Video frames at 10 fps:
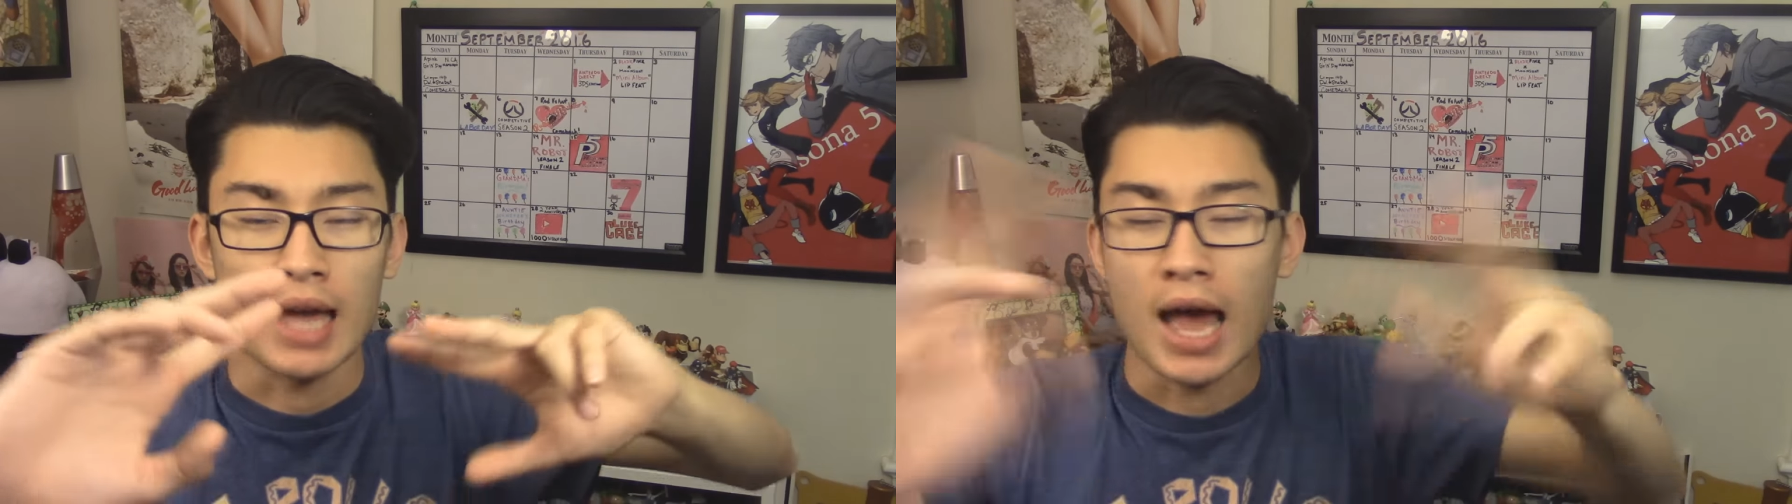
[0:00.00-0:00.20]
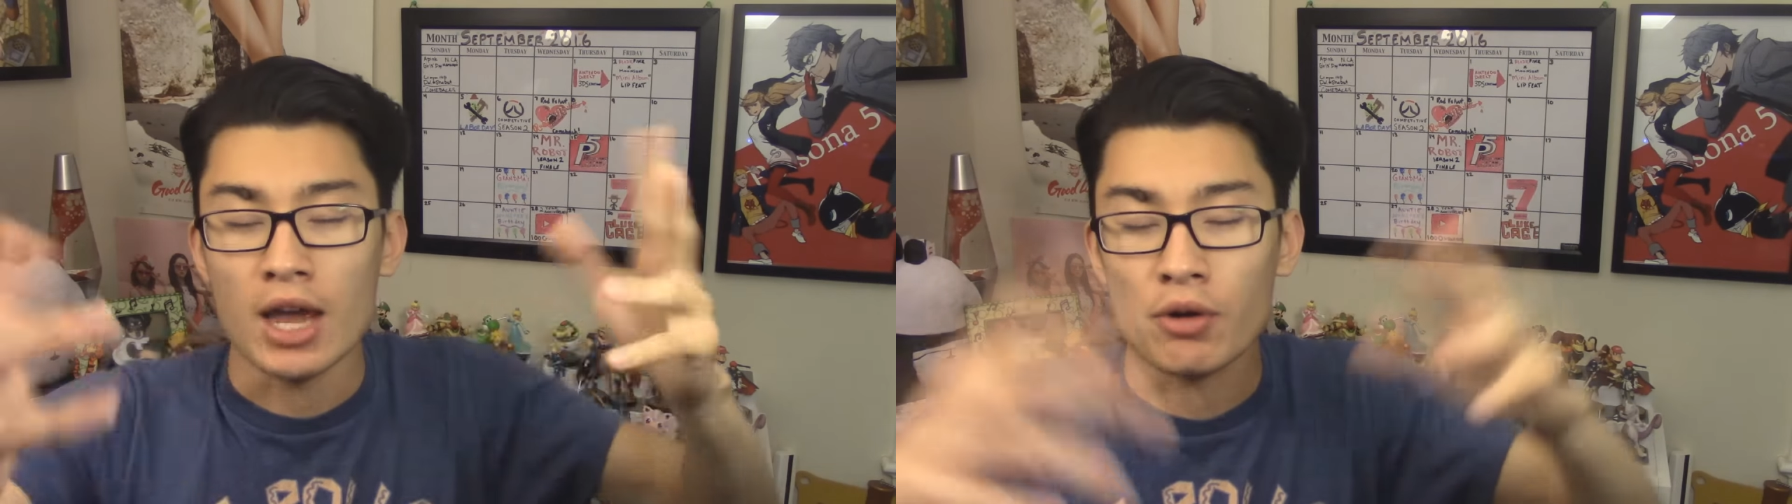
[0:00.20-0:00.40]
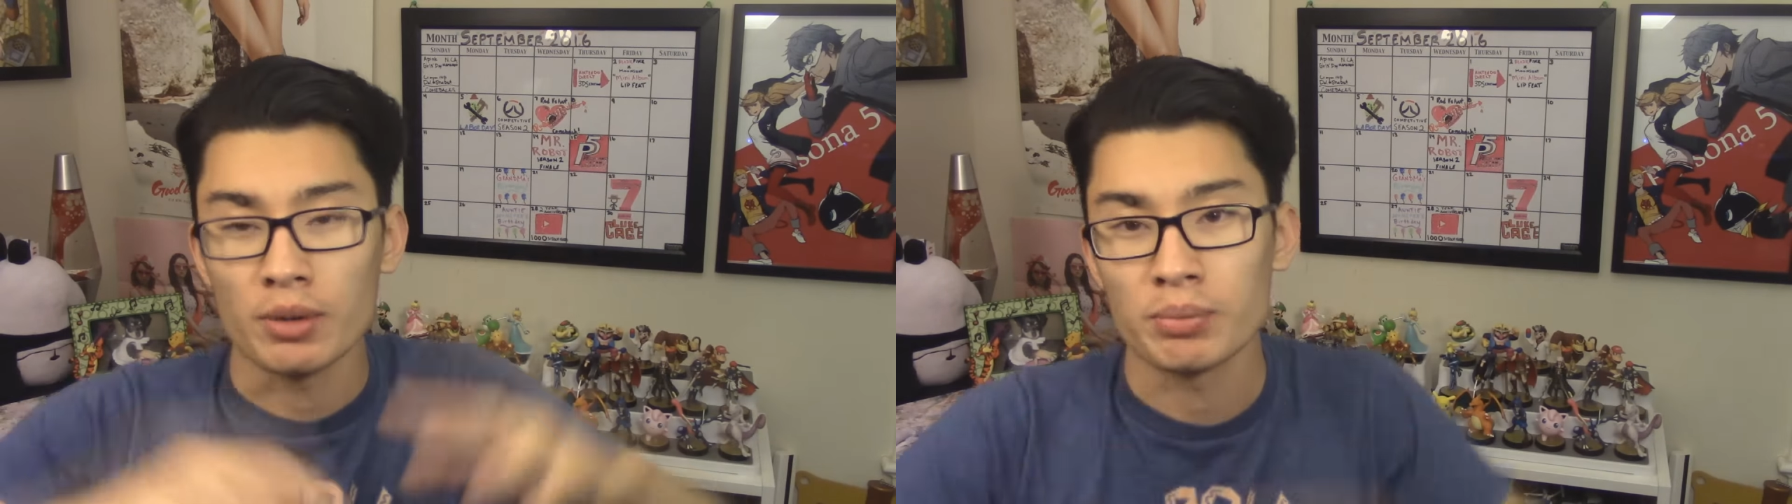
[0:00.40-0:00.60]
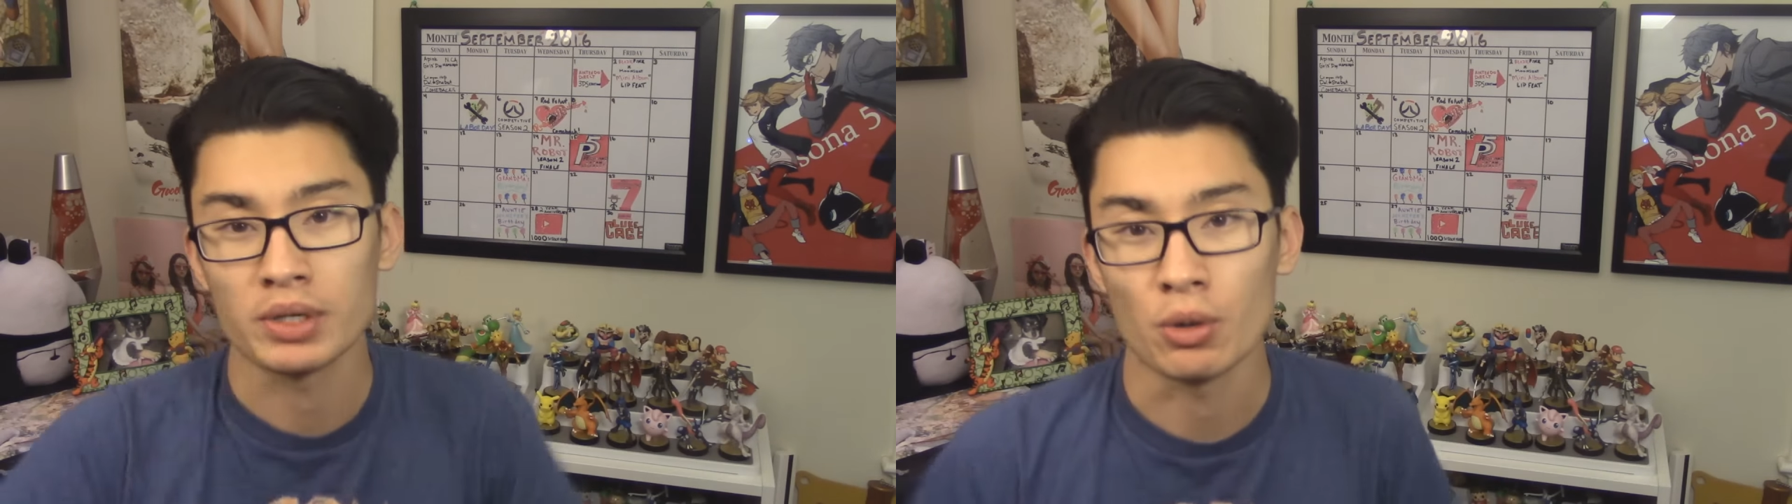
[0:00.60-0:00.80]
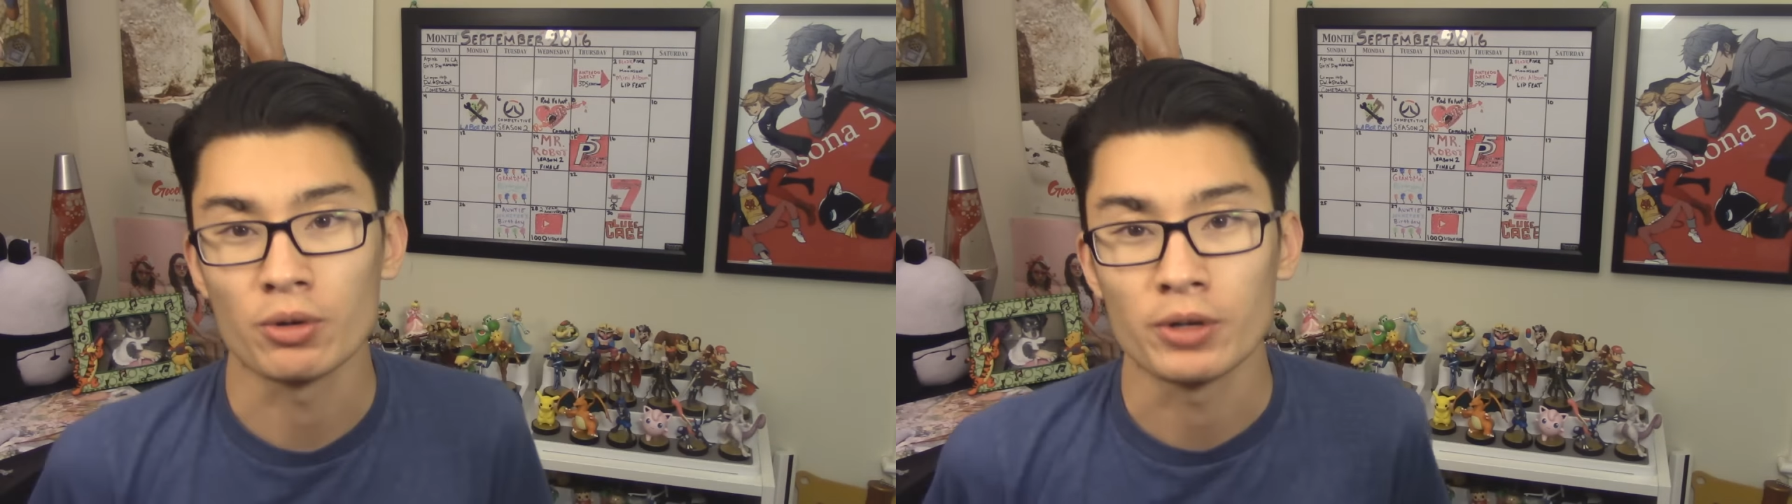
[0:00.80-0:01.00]
I already
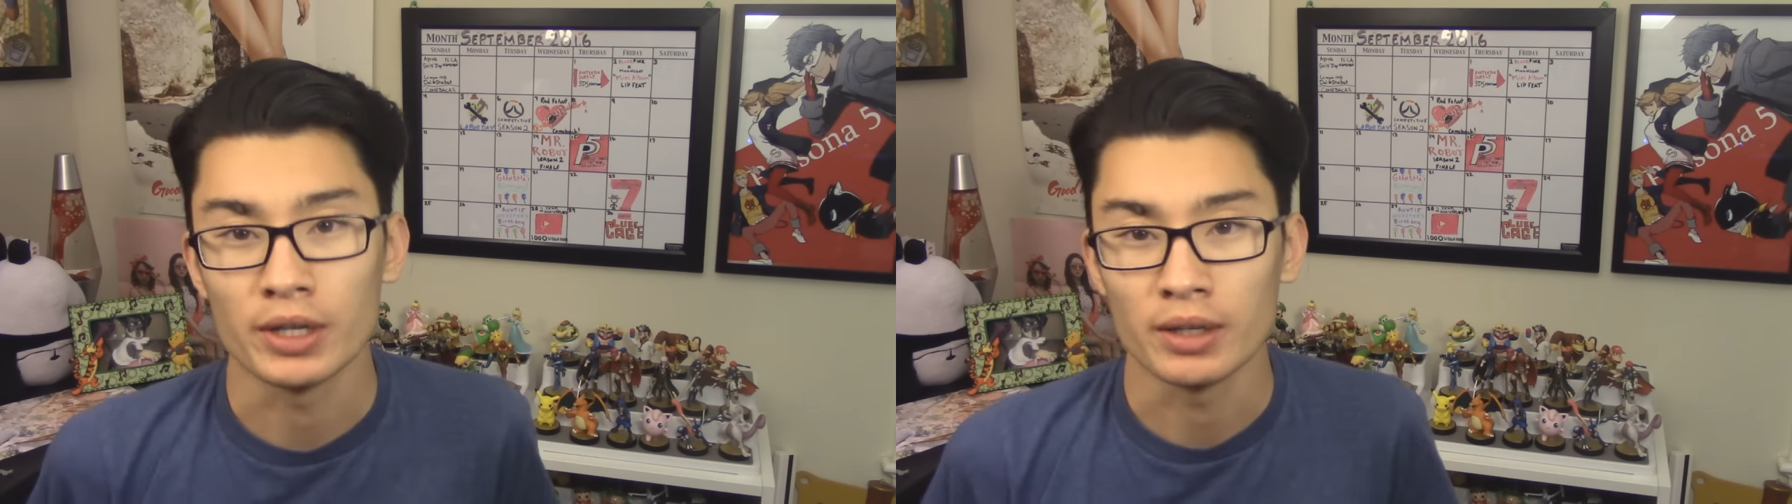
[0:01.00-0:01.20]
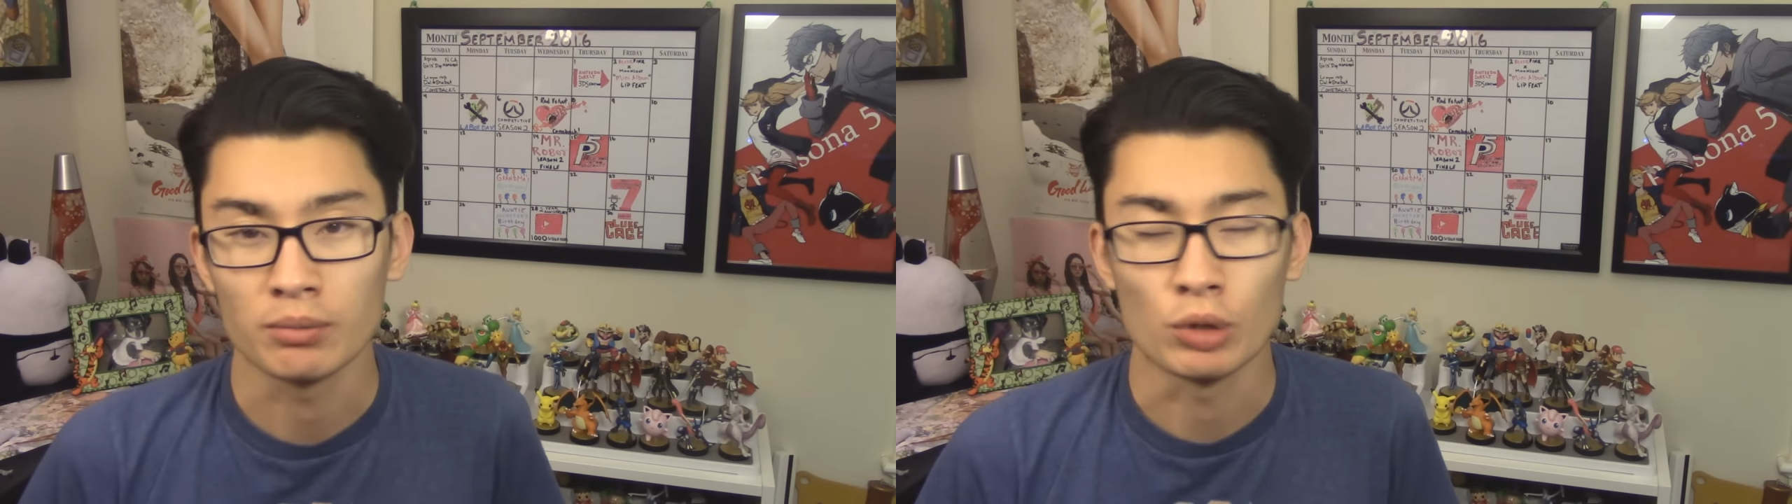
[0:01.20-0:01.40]
pre-ordered it.